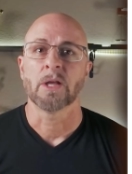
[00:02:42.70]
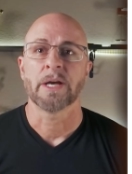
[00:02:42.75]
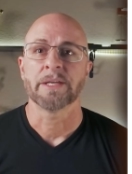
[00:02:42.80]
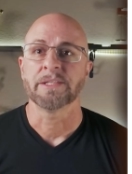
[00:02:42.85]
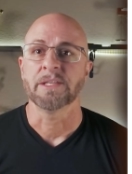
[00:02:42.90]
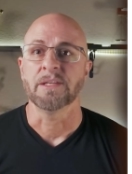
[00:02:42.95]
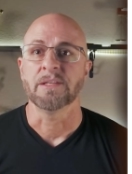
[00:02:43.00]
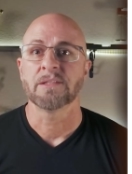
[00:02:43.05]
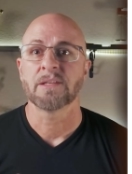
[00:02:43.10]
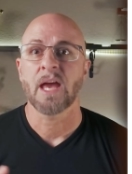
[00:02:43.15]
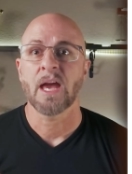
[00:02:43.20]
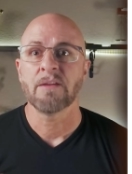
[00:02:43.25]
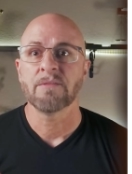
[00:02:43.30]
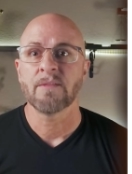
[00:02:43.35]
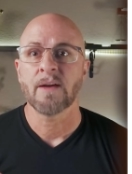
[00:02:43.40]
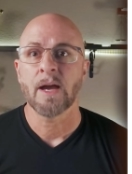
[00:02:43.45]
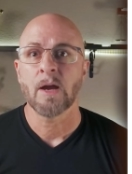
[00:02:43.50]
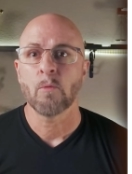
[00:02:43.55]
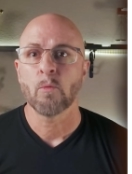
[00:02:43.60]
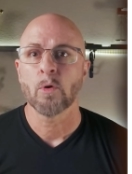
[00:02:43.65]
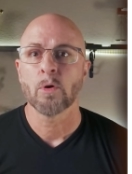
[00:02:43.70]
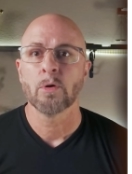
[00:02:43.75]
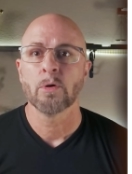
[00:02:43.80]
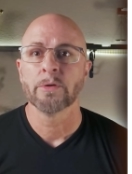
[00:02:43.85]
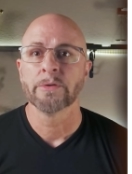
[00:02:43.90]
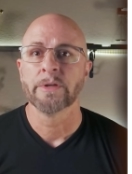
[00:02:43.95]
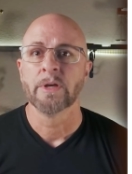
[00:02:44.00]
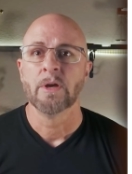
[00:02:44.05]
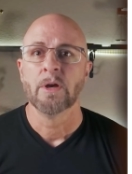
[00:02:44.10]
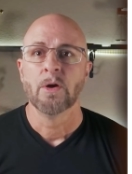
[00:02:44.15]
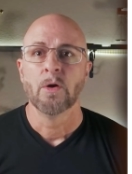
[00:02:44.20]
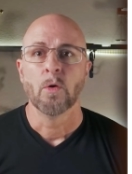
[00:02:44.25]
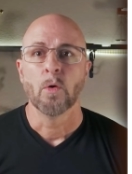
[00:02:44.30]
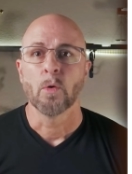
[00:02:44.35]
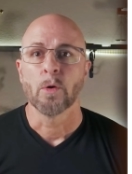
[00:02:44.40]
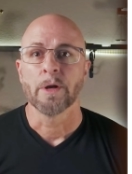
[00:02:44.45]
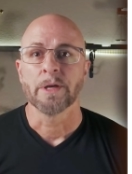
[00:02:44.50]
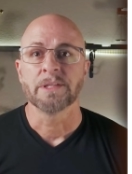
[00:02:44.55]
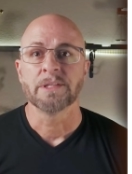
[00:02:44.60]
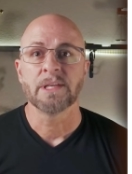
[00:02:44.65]
glossy sci-fi world,
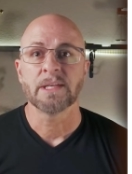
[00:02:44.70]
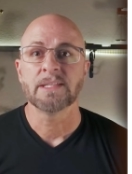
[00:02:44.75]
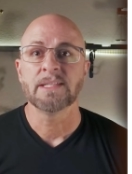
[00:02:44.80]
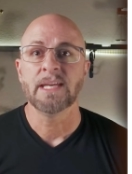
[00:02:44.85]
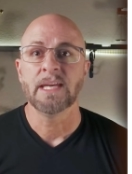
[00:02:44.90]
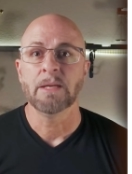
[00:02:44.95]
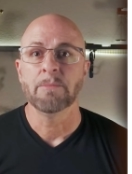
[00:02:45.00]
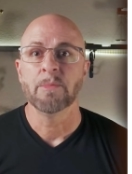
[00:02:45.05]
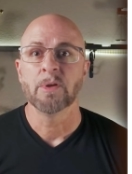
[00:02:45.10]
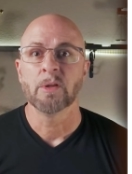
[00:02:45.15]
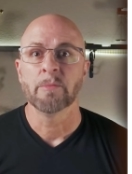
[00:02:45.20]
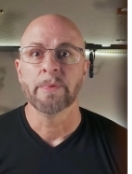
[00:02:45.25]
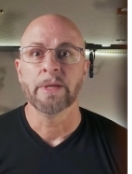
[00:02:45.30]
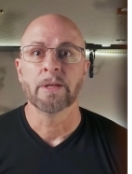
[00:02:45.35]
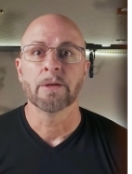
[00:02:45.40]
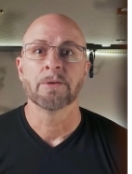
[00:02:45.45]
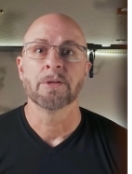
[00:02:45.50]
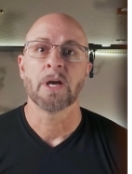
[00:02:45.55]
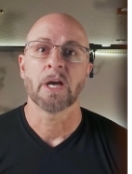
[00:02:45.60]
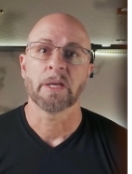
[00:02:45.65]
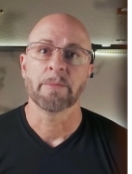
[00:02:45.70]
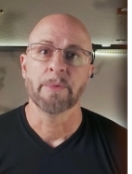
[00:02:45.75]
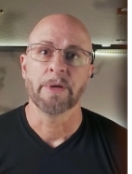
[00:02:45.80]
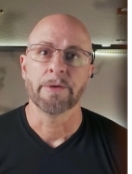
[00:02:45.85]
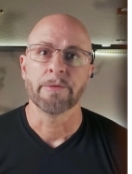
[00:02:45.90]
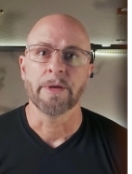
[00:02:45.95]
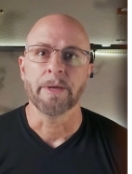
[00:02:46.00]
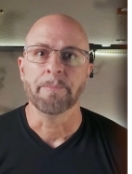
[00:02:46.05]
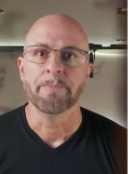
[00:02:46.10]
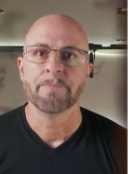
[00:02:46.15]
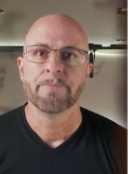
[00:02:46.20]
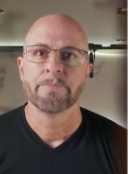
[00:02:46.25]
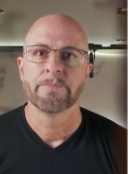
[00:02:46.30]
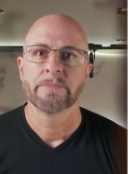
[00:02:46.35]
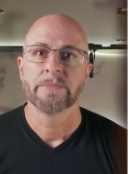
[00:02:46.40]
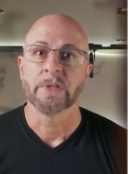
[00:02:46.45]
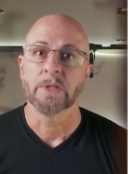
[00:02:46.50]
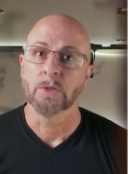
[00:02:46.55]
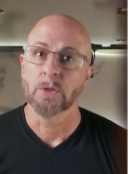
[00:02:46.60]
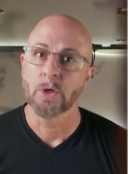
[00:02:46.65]
or a sixteen millimeter documentary?
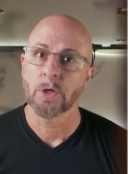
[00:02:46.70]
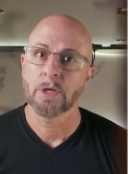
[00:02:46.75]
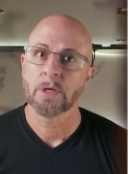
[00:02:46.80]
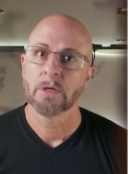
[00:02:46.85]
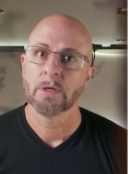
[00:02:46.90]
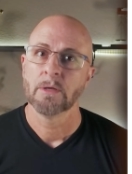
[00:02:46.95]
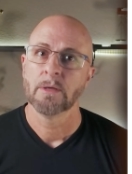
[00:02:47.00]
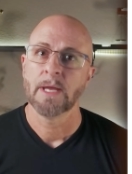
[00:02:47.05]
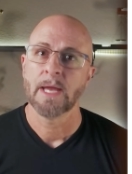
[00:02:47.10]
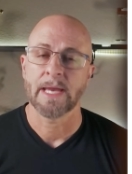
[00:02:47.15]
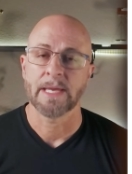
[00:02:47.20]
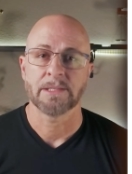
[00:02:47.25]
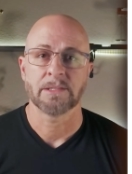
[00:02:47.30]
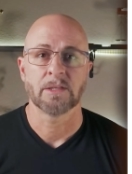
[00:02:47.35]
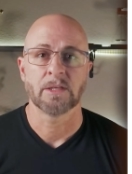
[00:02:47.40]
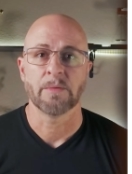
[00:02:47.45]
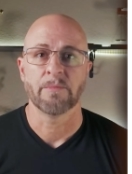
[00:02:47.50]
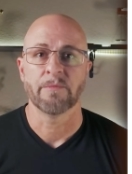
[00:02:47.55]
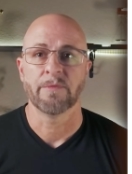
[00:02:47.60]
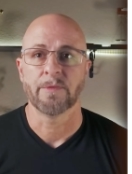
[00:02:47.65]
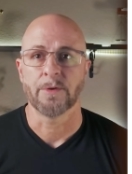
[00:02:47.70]
The look has to come